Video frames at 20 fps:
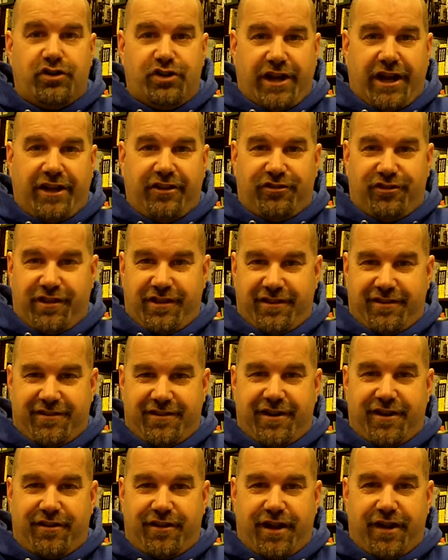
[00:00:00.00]
change things
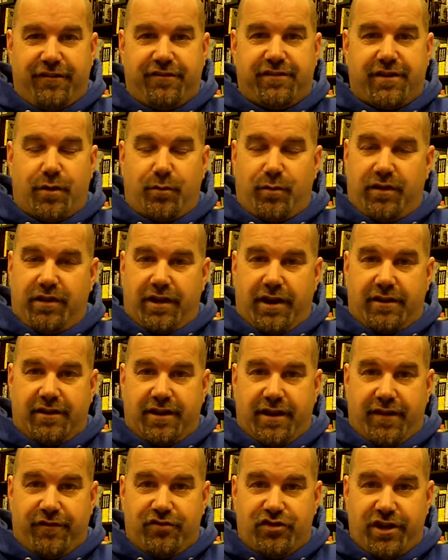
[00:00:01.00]
in our lives that we'd like
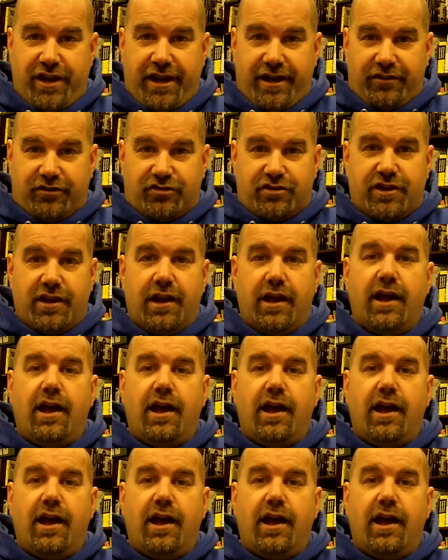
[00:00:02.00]
to have changed.